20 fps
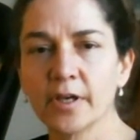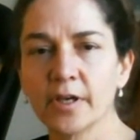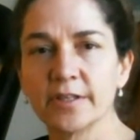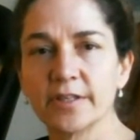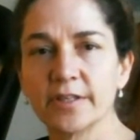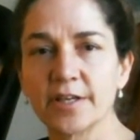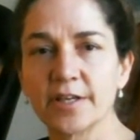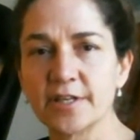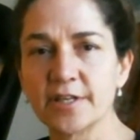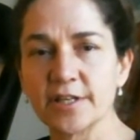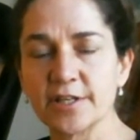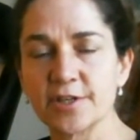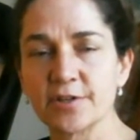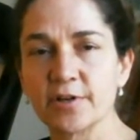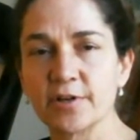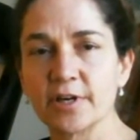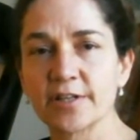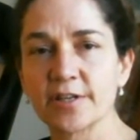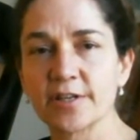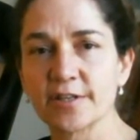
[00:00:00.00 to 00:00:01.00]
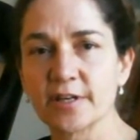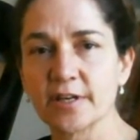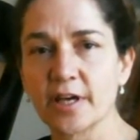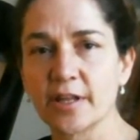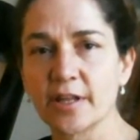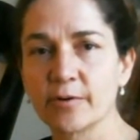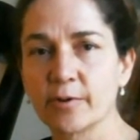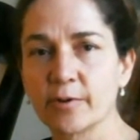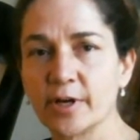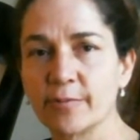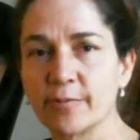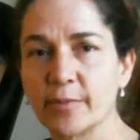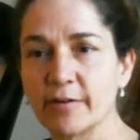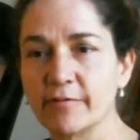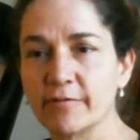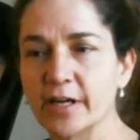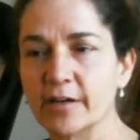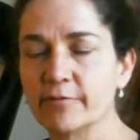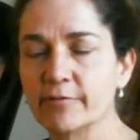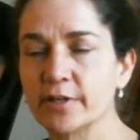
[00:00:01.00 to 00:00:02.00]
Dusty Strings is another one of my
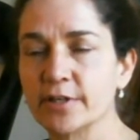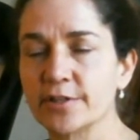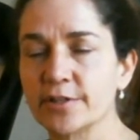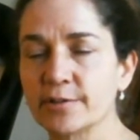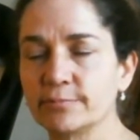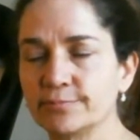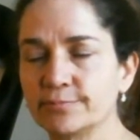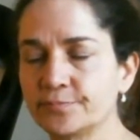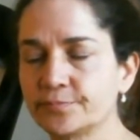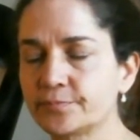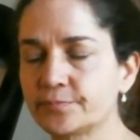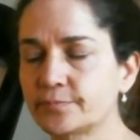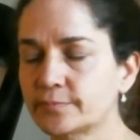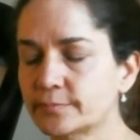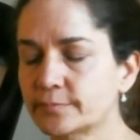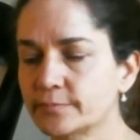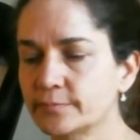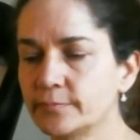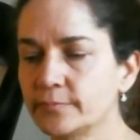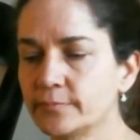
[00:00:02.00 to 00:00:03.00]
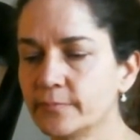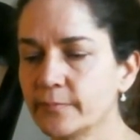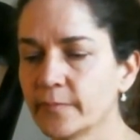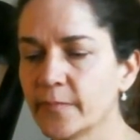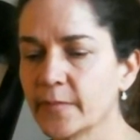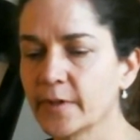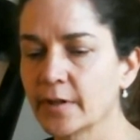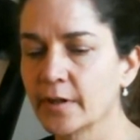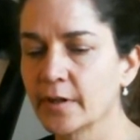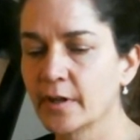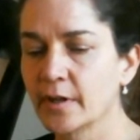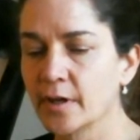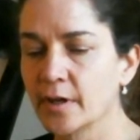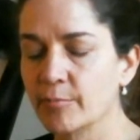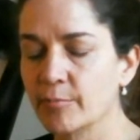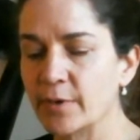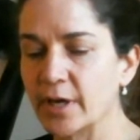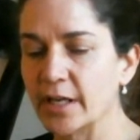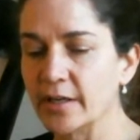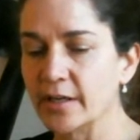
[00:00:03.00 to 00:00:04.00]
favorites.
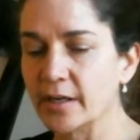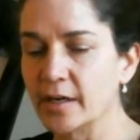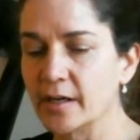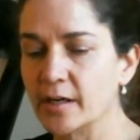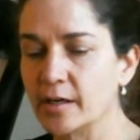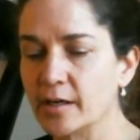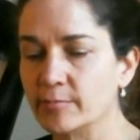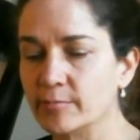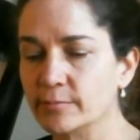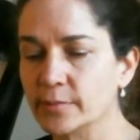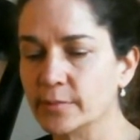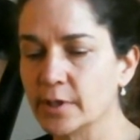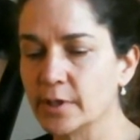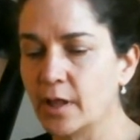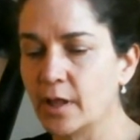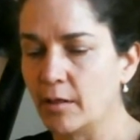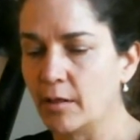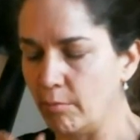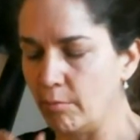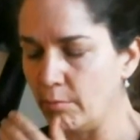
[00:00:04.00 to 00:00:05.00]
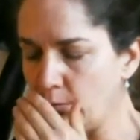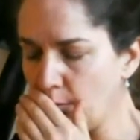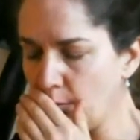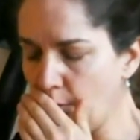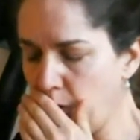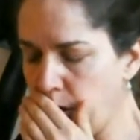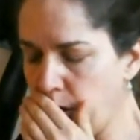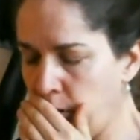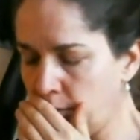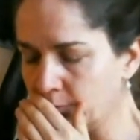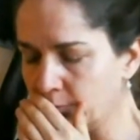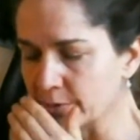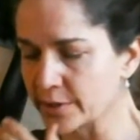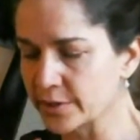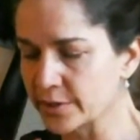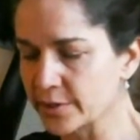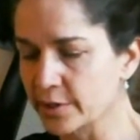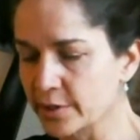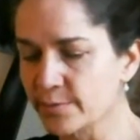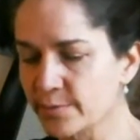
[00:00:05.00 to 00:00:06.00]
But
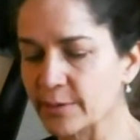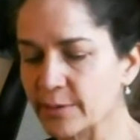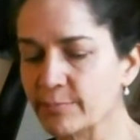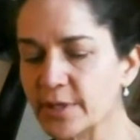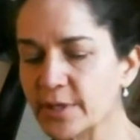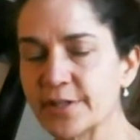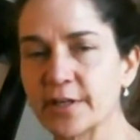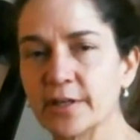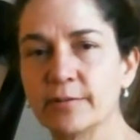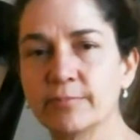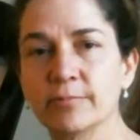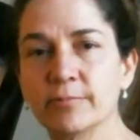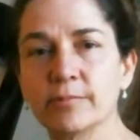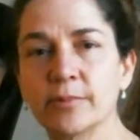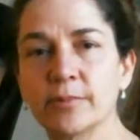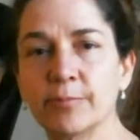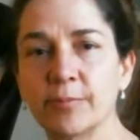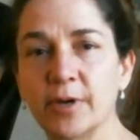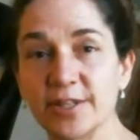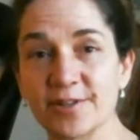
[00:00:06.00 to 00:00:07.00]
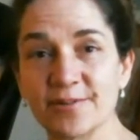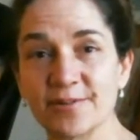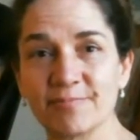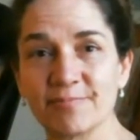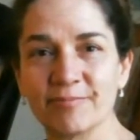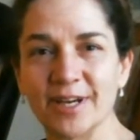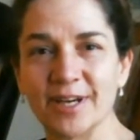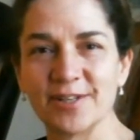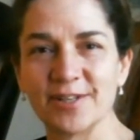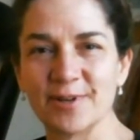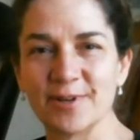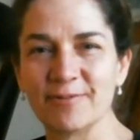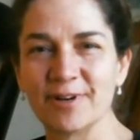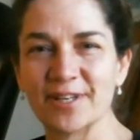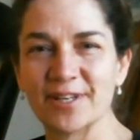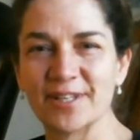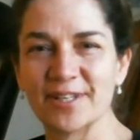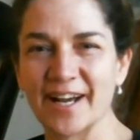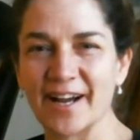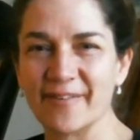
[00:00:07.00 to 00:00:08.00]
excuse me, I'm missing, mine's been
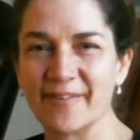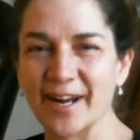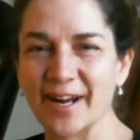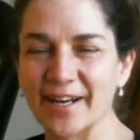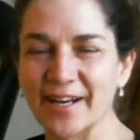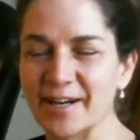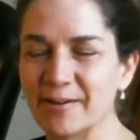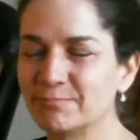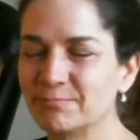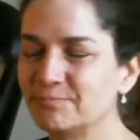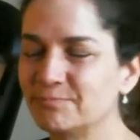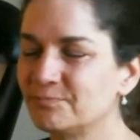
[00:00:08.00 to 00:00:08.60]
rented out right now.